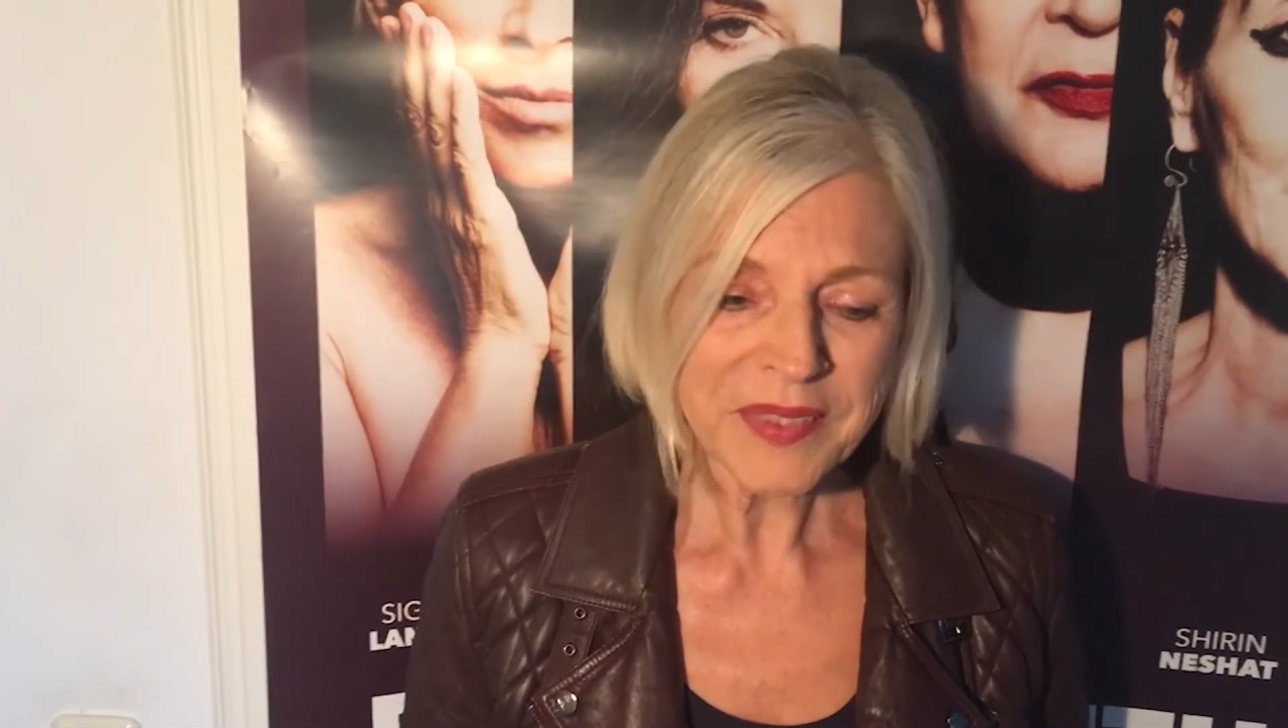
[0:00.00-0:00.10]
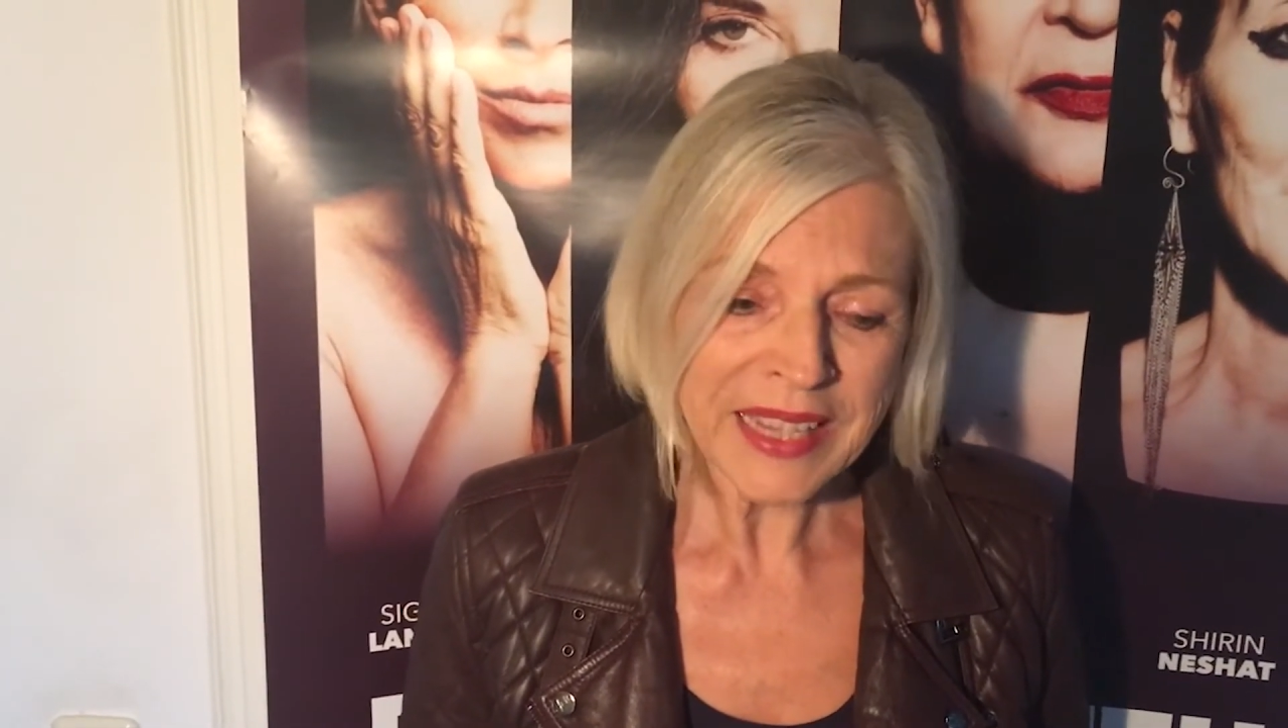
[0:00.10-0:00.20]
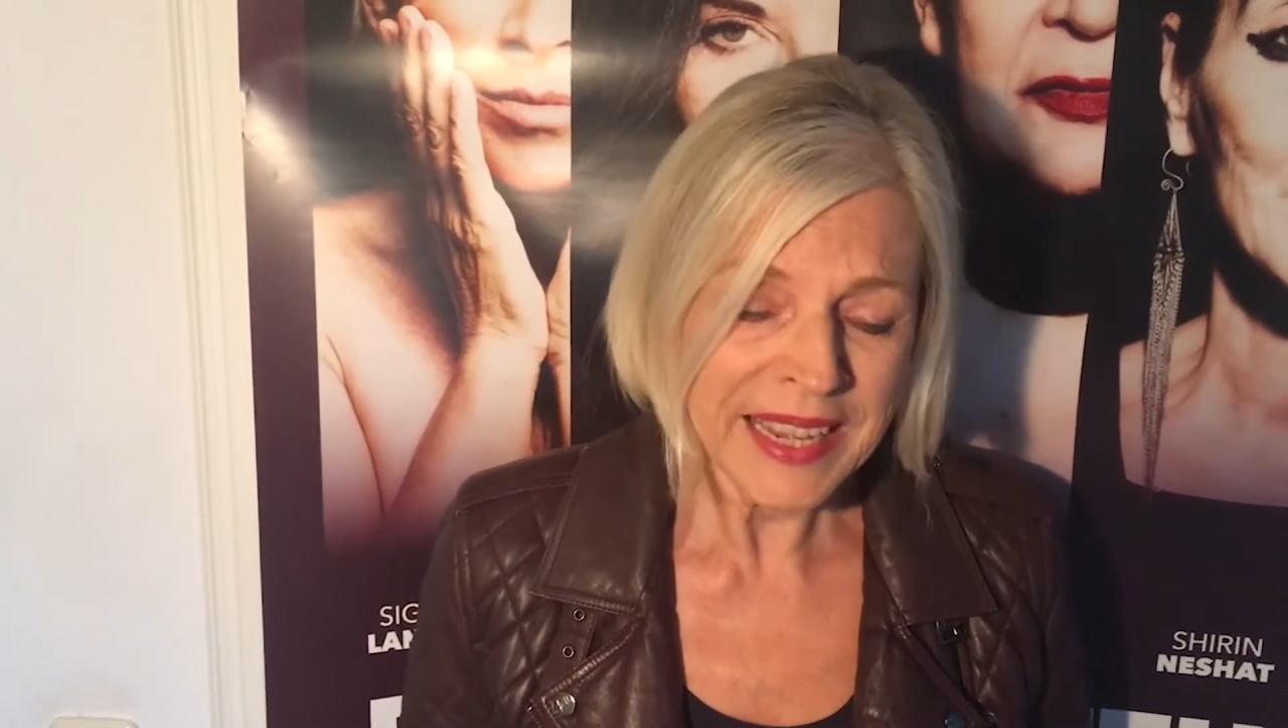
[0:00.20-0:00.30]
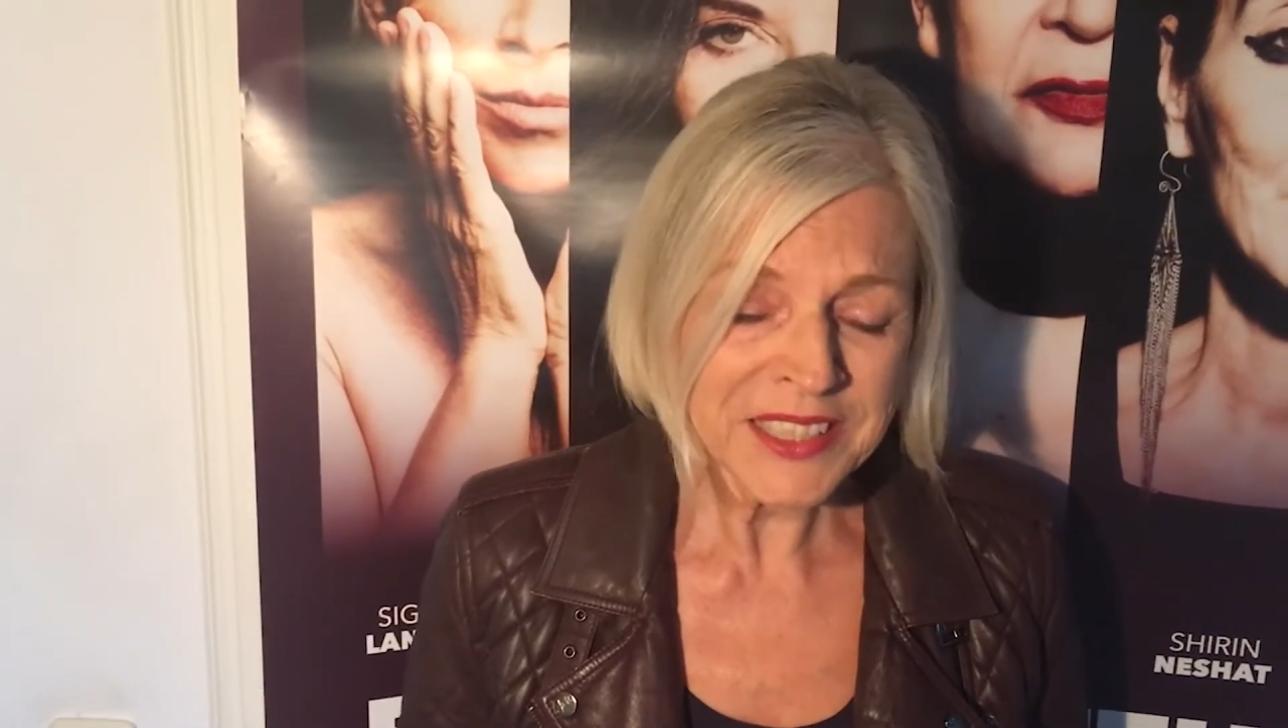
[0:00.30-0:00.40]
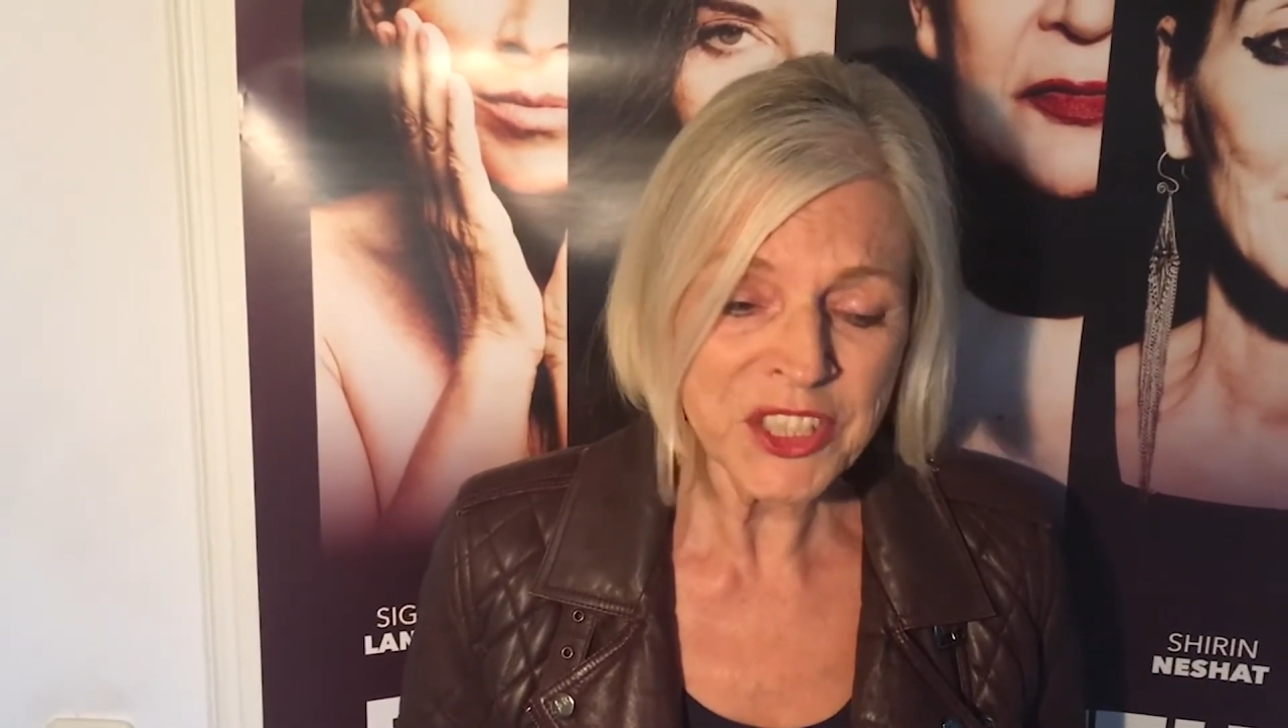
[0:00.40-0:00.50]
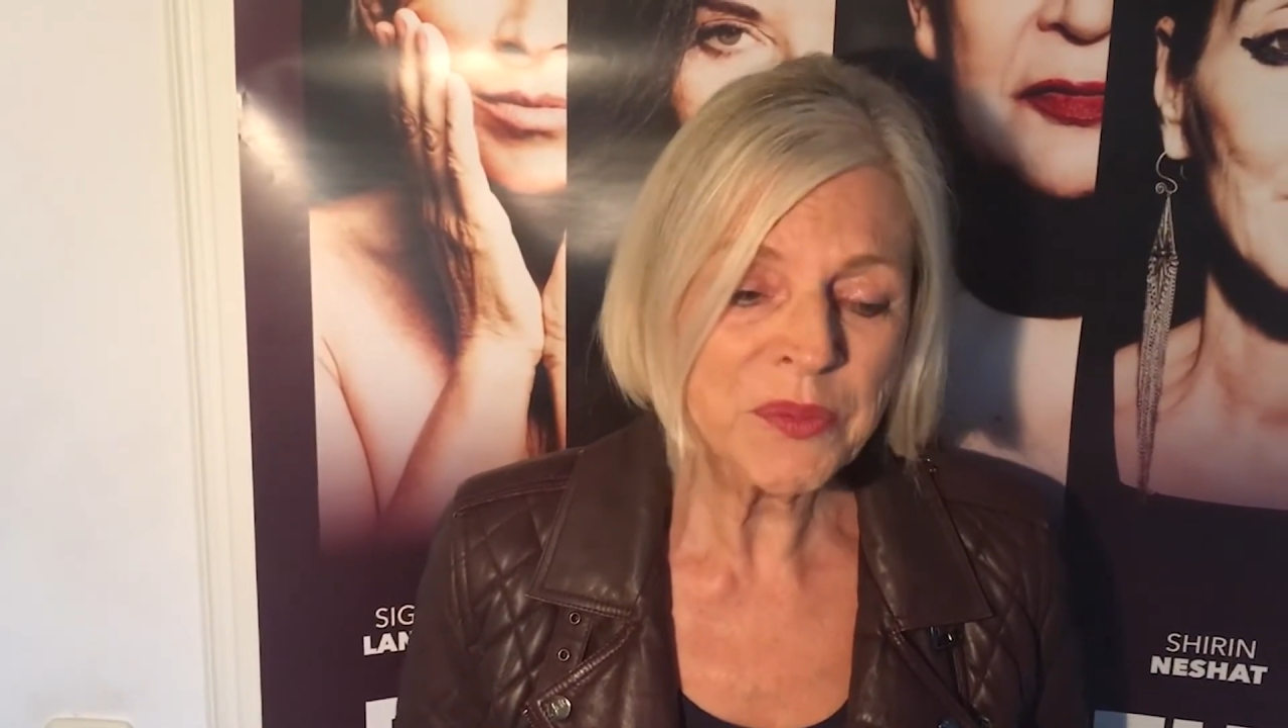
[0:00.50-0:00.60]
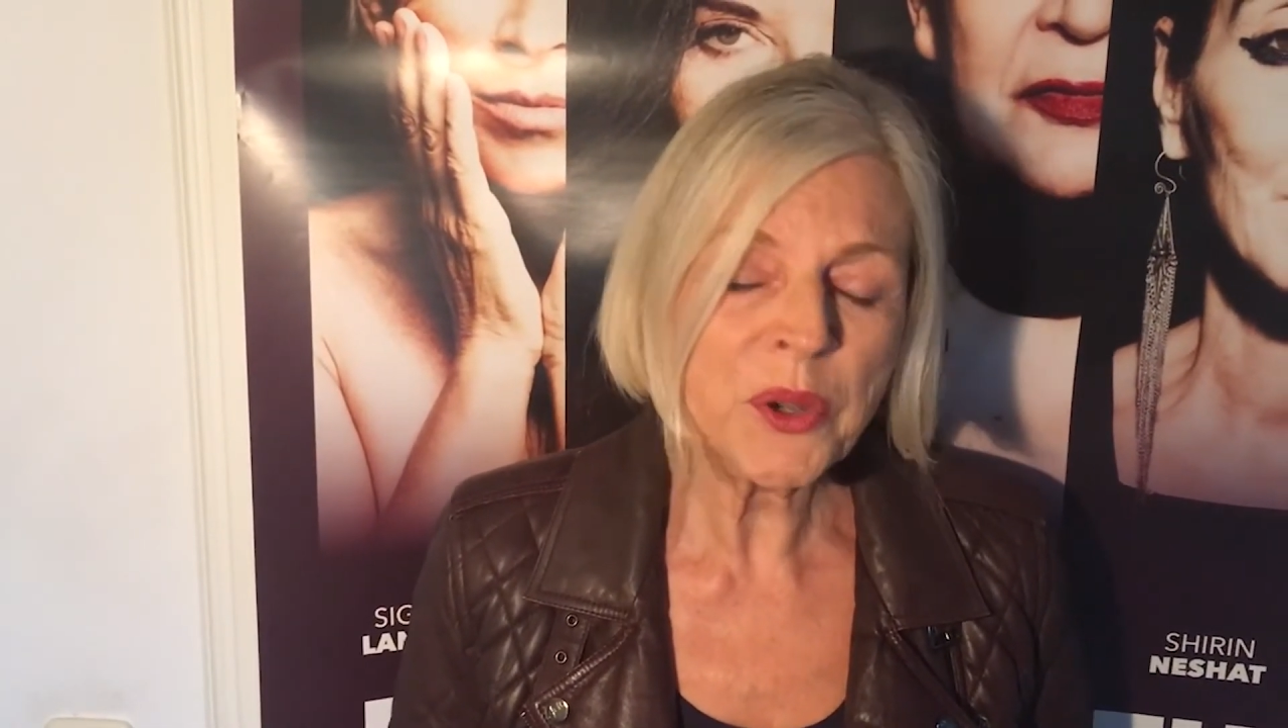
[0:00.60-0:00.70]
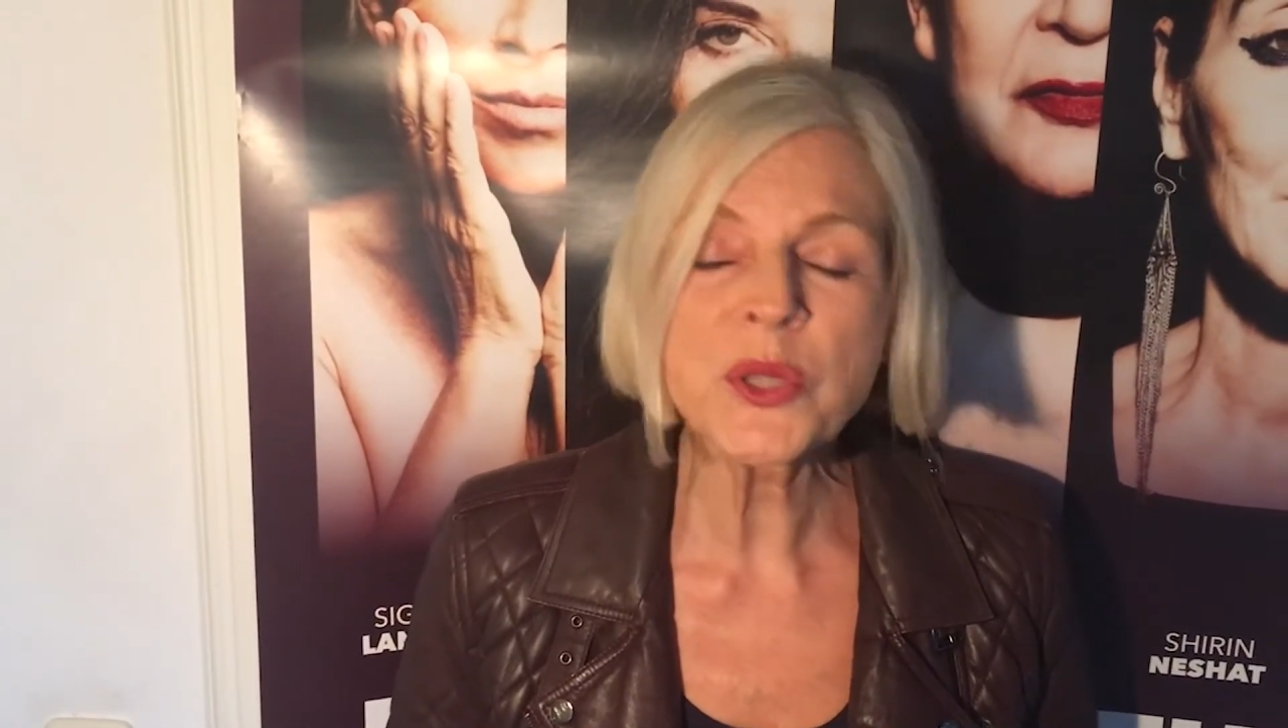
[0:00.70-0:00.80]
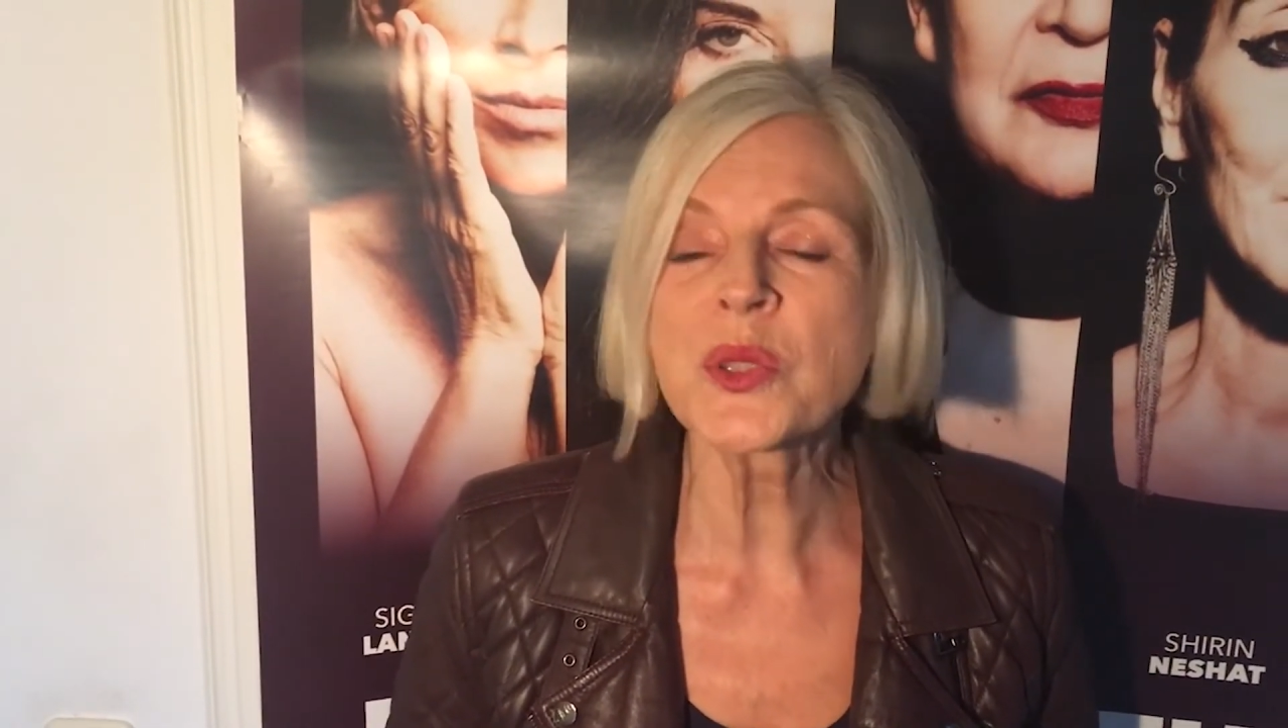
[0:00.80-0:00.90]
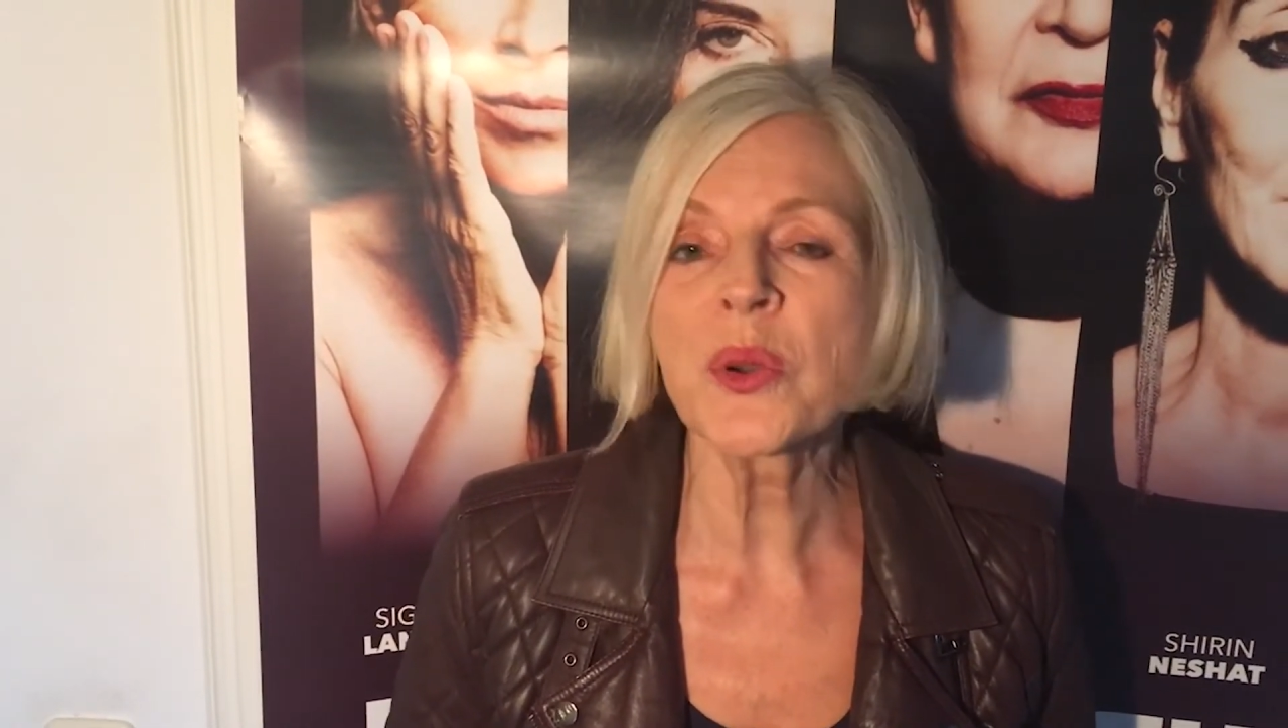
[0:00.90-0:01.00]
and she
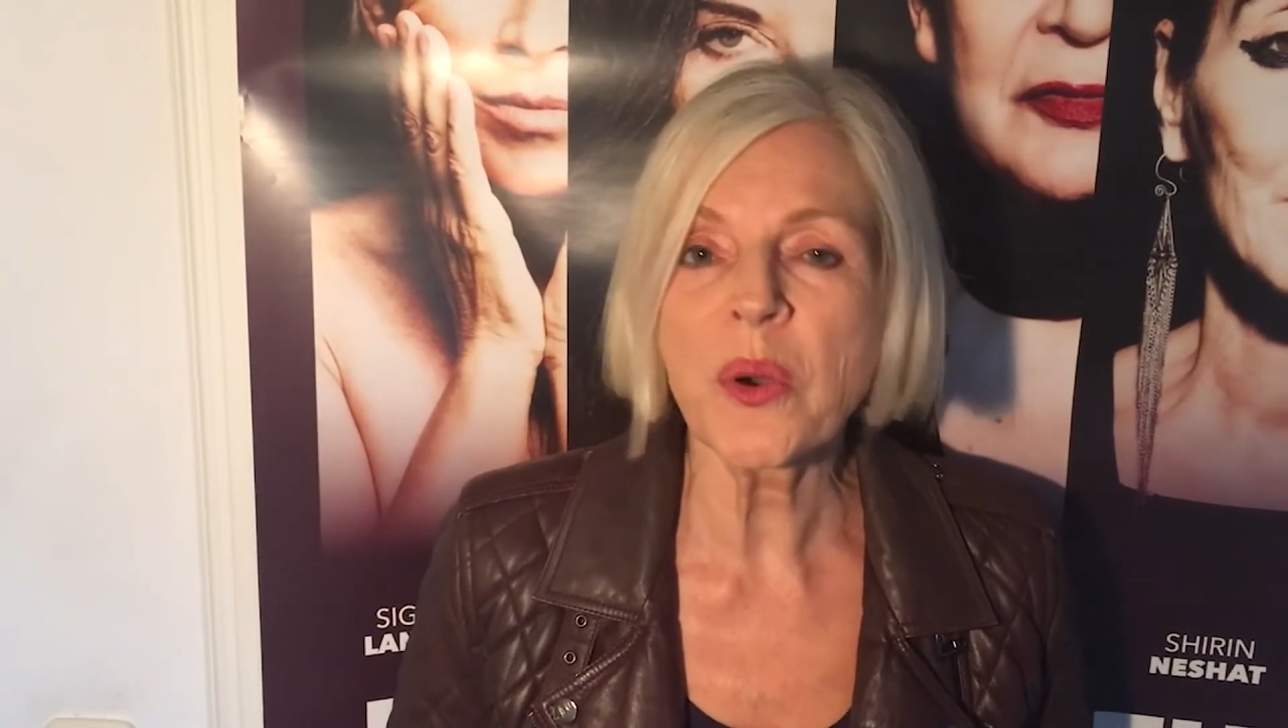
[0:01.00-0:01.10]
was so